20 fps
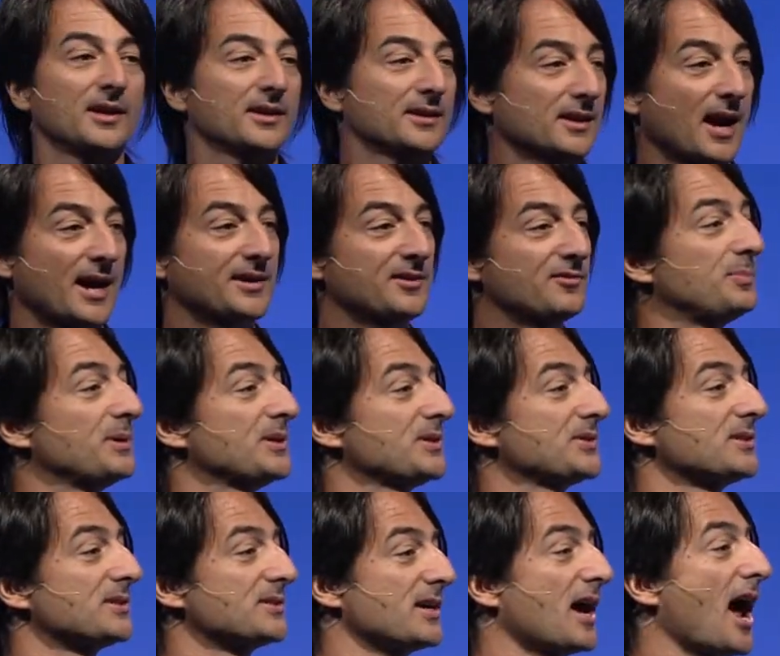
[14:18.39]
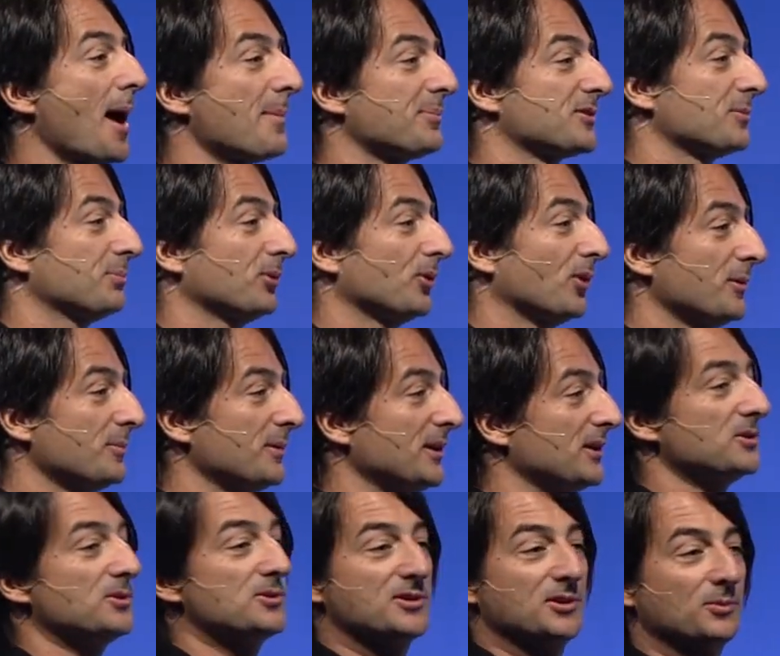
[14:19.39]
line of business app deployment
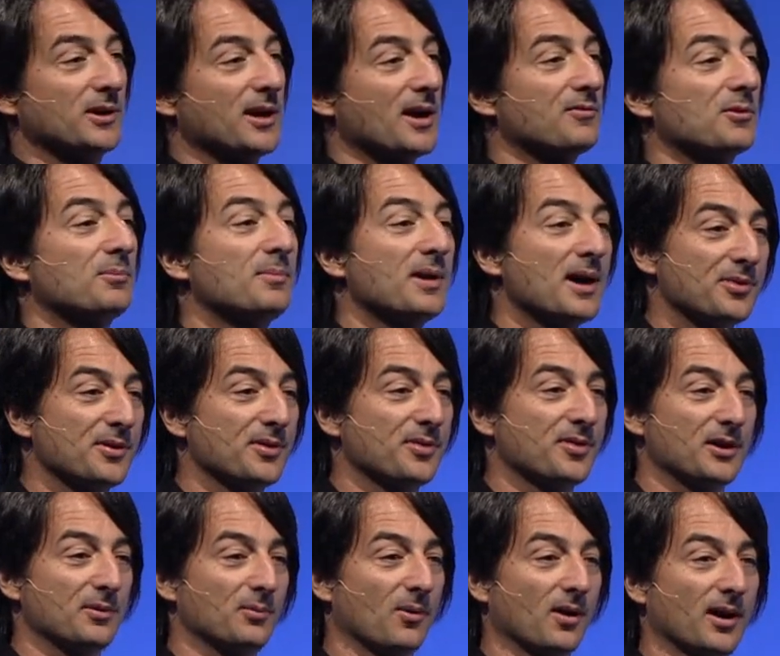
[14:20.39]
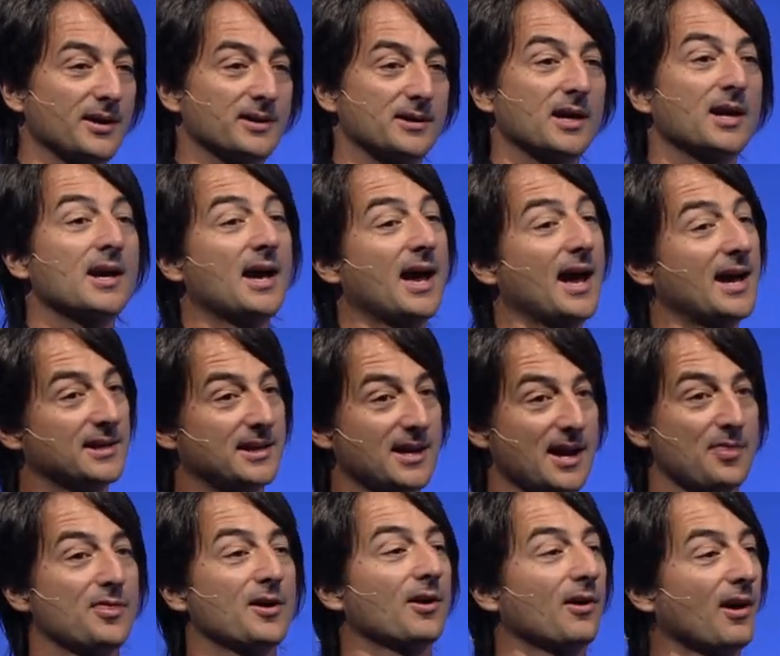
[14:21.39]
using whatever method they want and
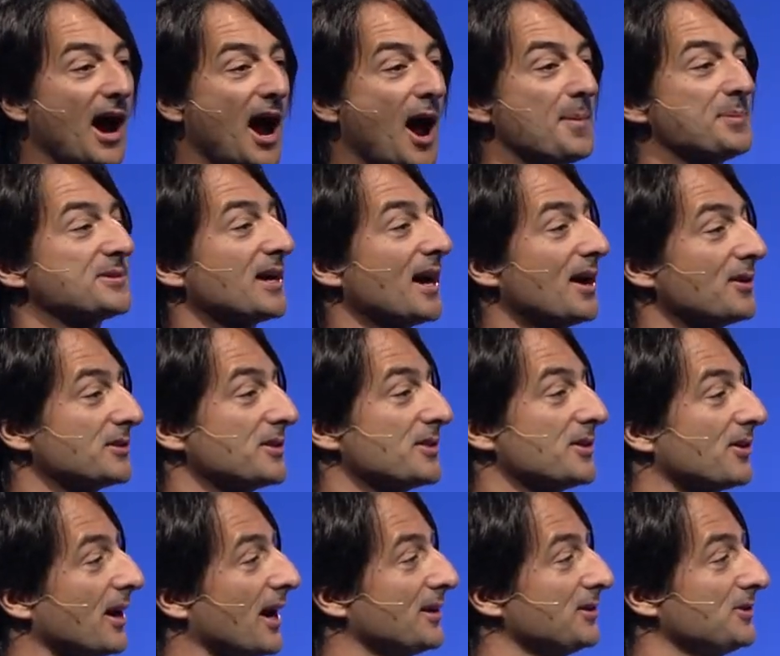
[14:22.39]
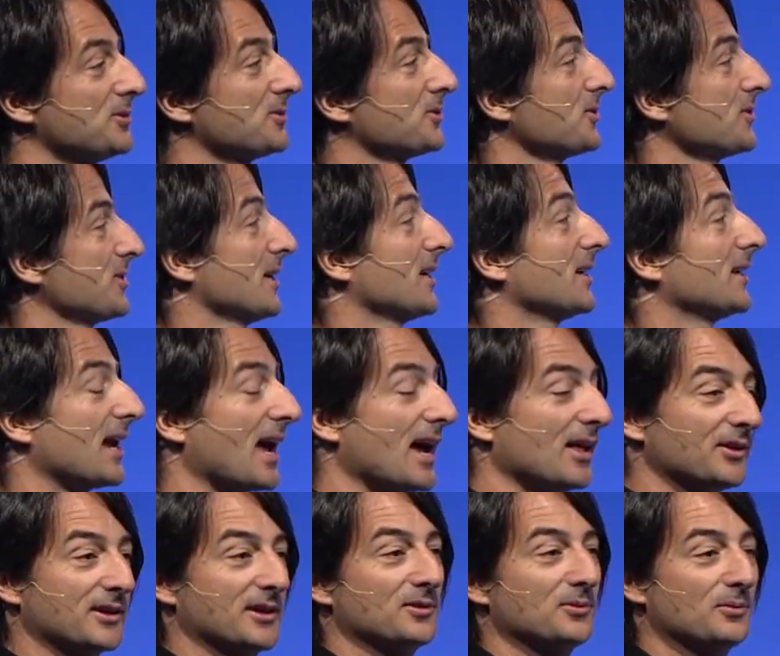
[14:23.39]
get their apps out to their end users in an
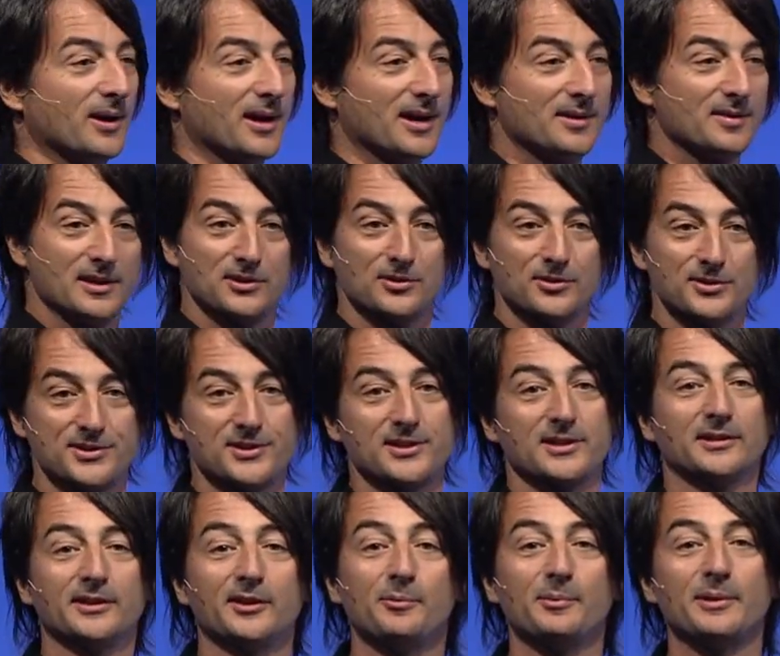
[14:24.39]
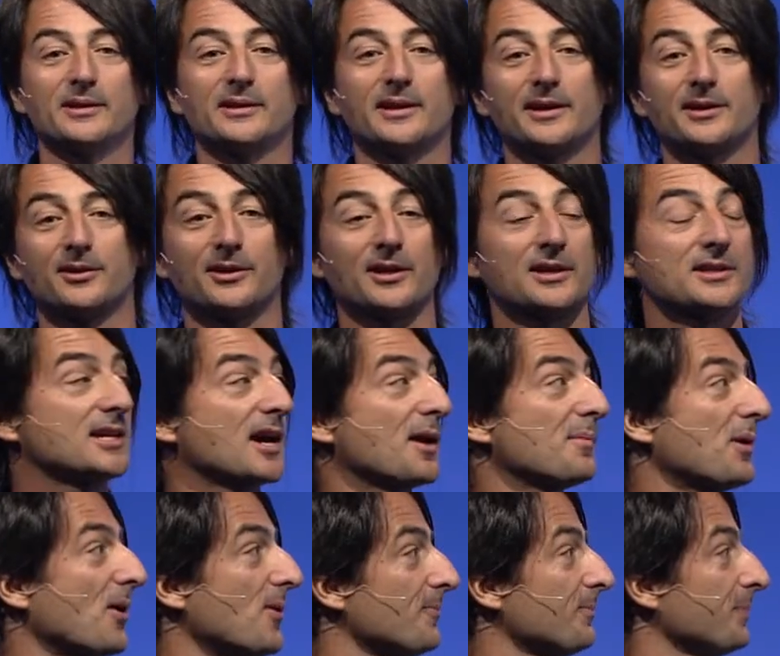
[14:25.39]
elegant way that you'll see a little bit later in a
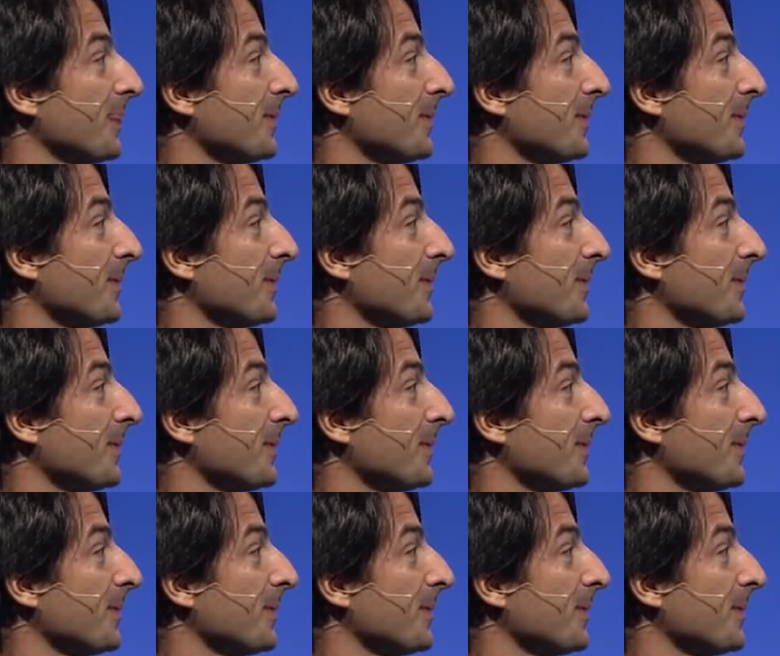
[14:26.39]
demo.